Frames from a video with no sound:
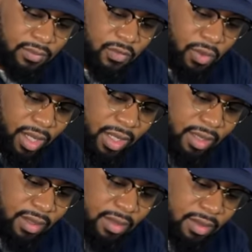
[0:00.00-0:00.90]

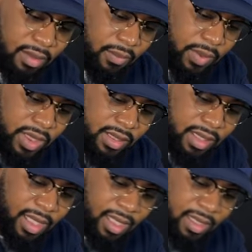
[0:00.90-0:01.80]
Right? Mm -hmm. We just
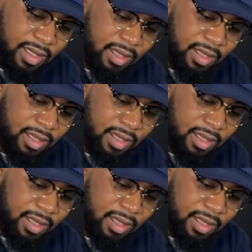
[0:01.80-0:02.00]
get it mm-hmm. done.